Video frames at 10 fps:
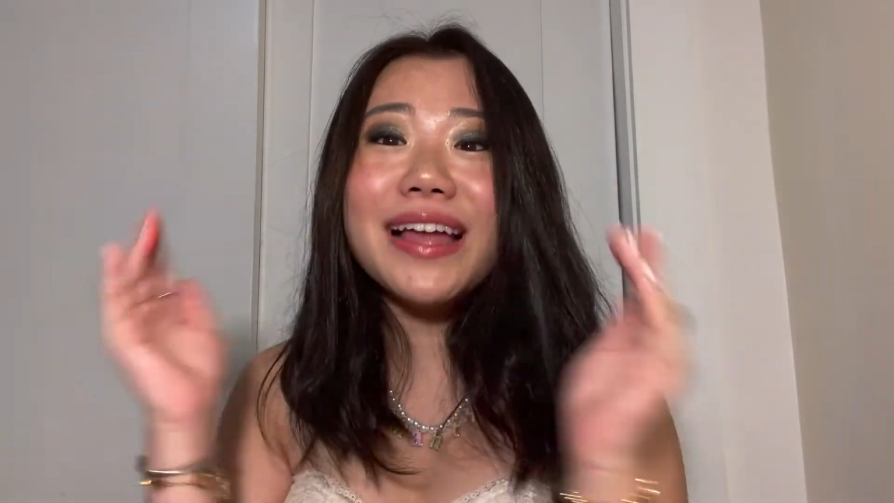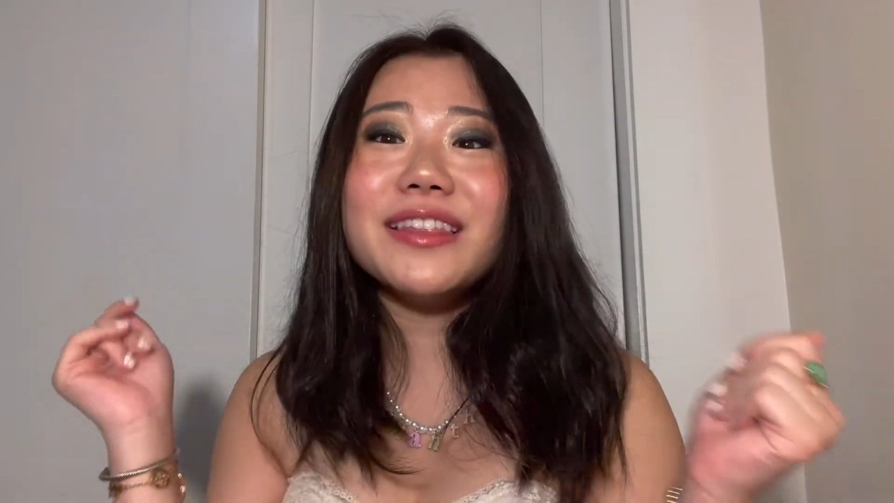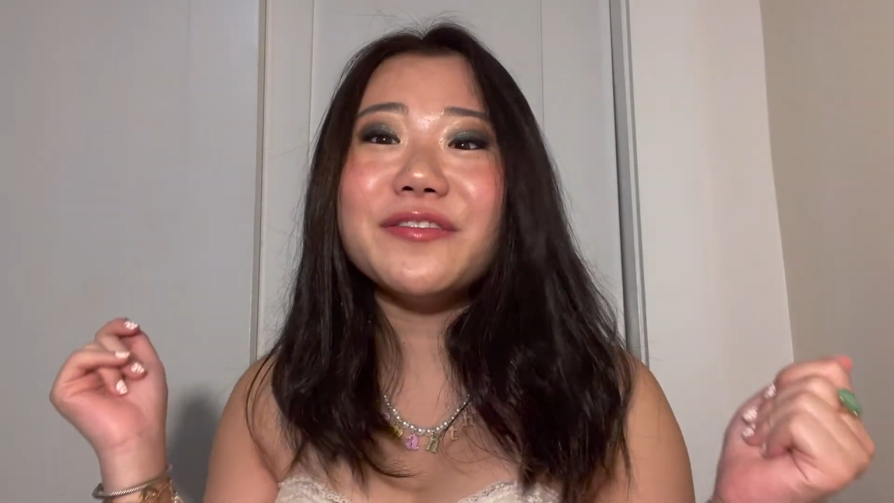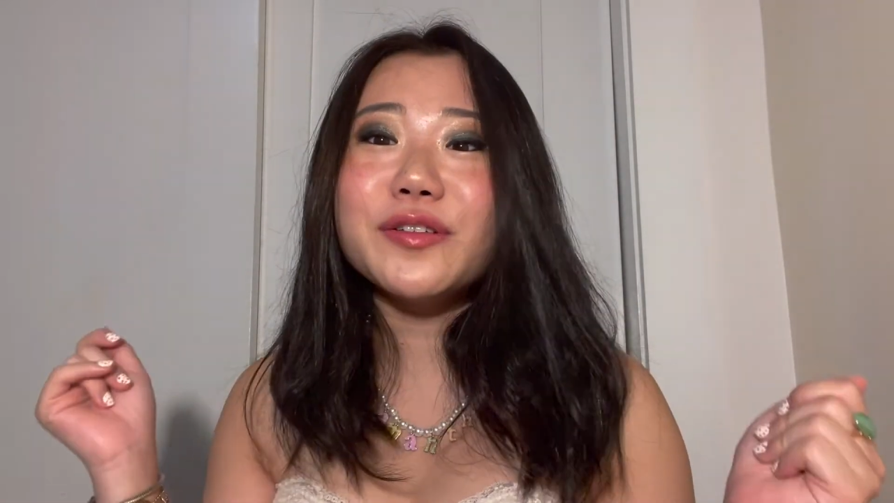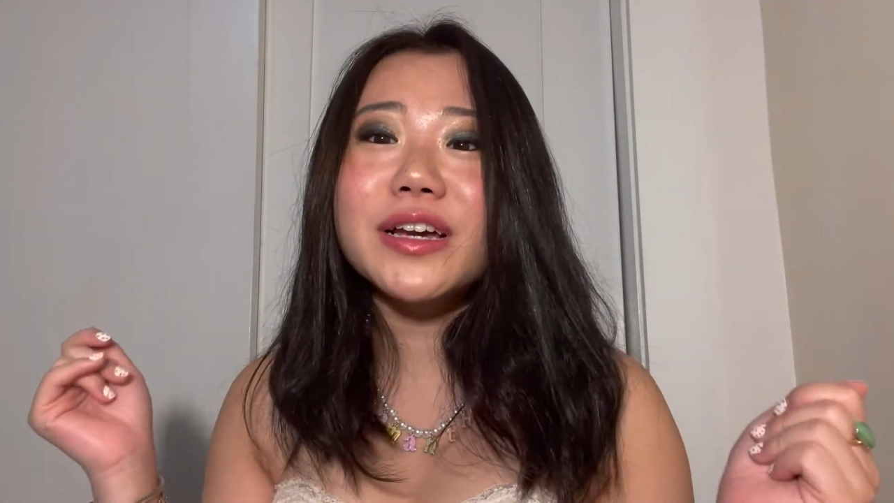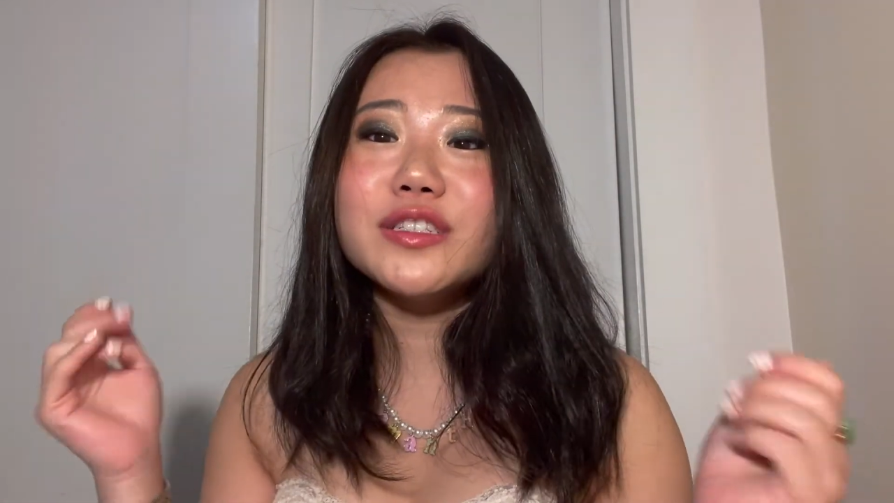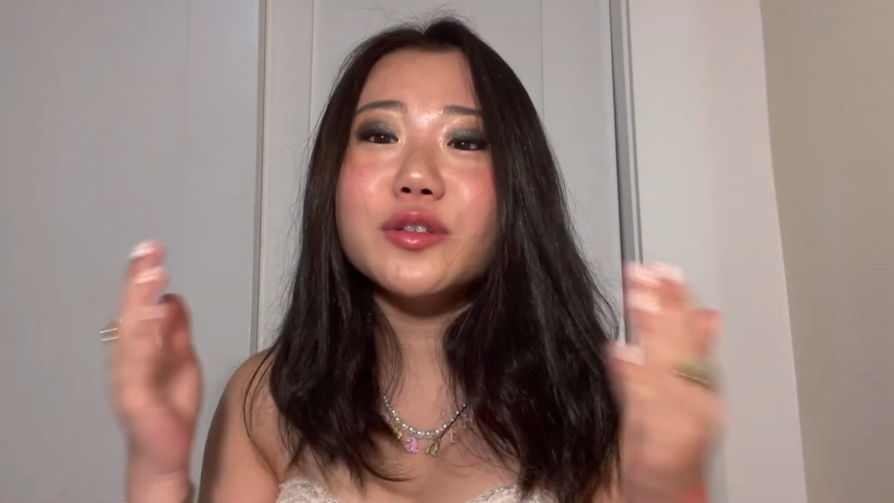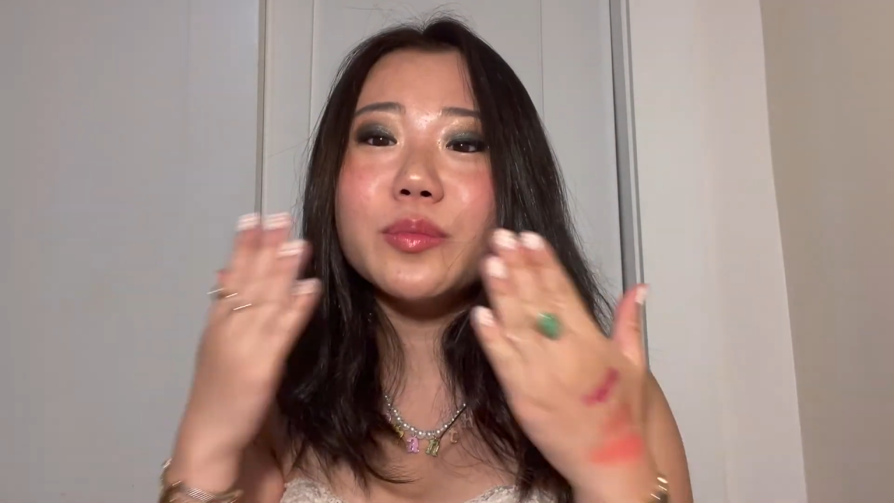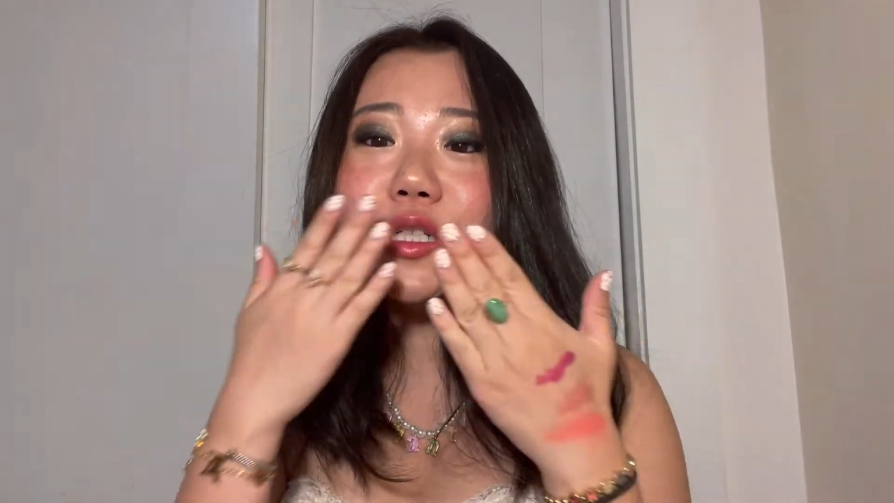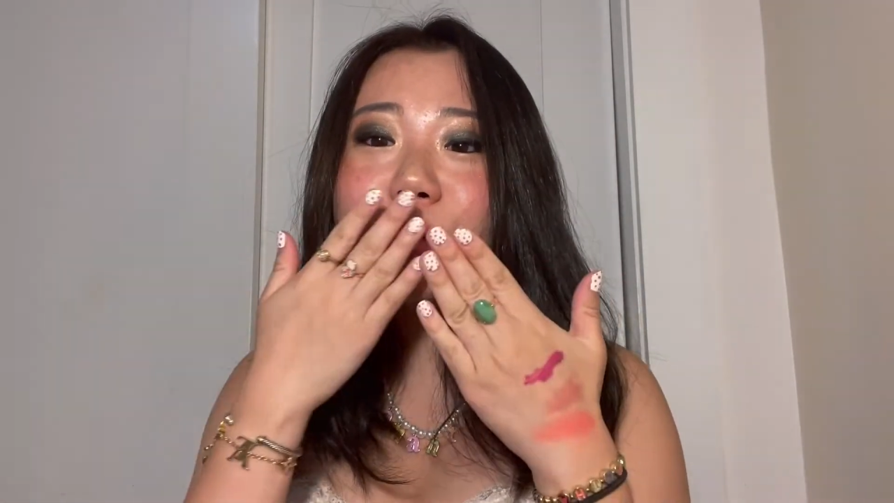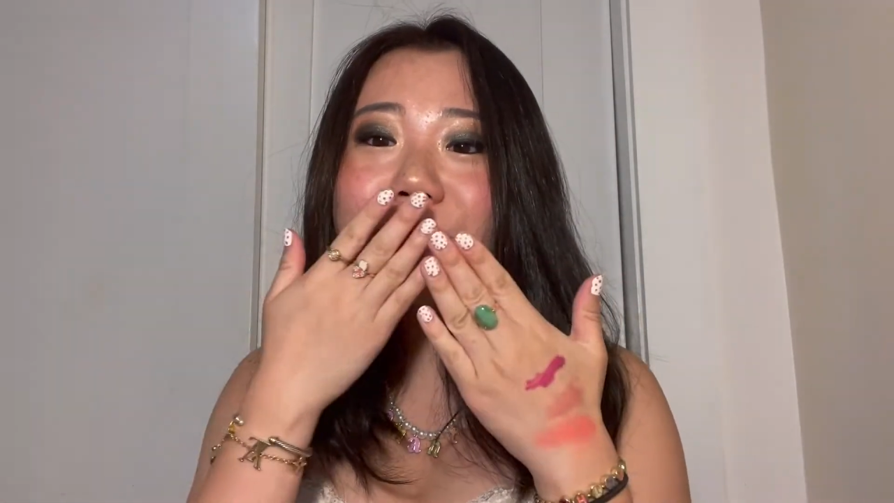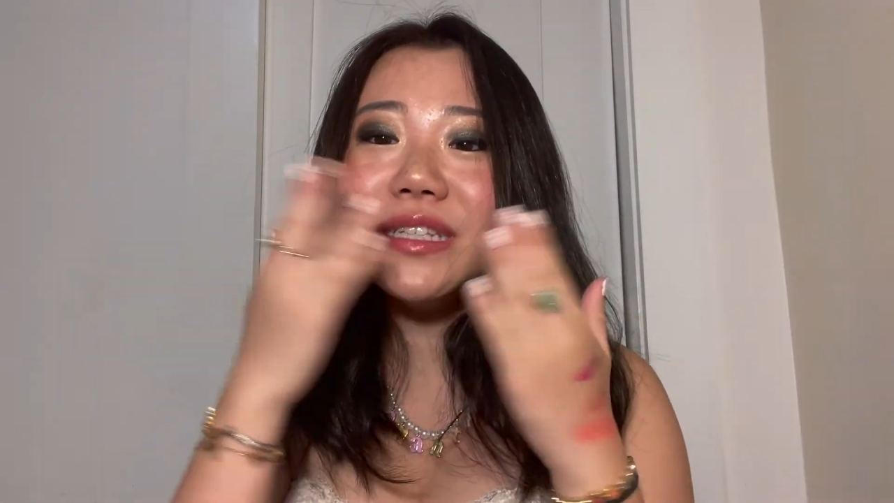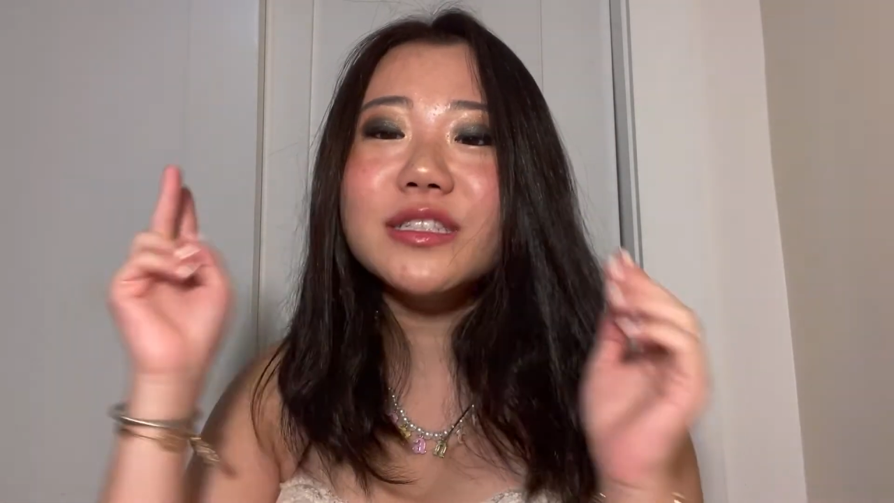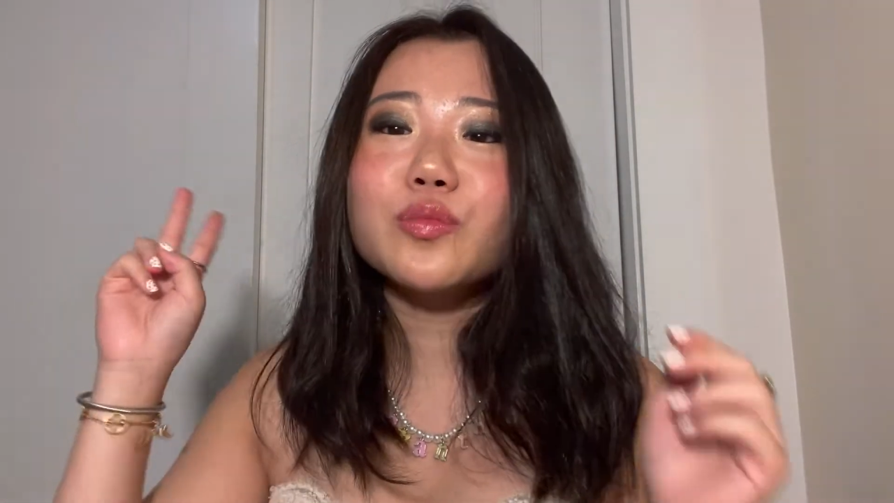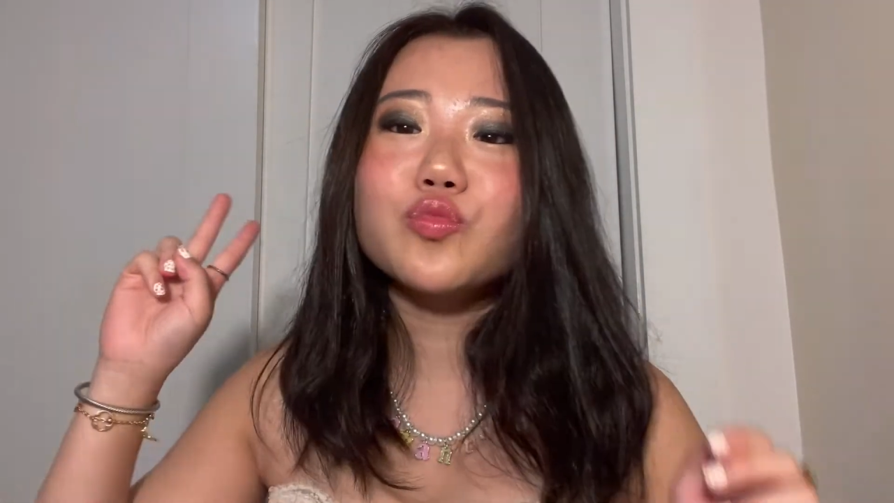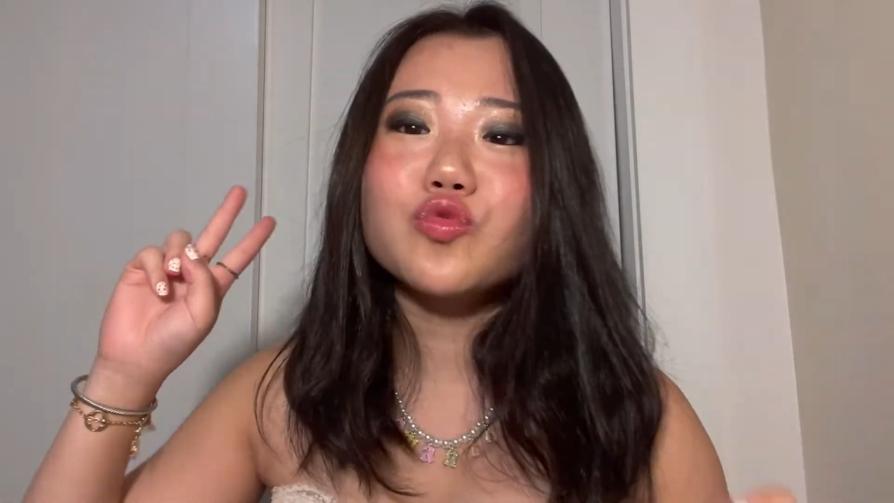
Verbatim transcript: I love you guys so much. Peace.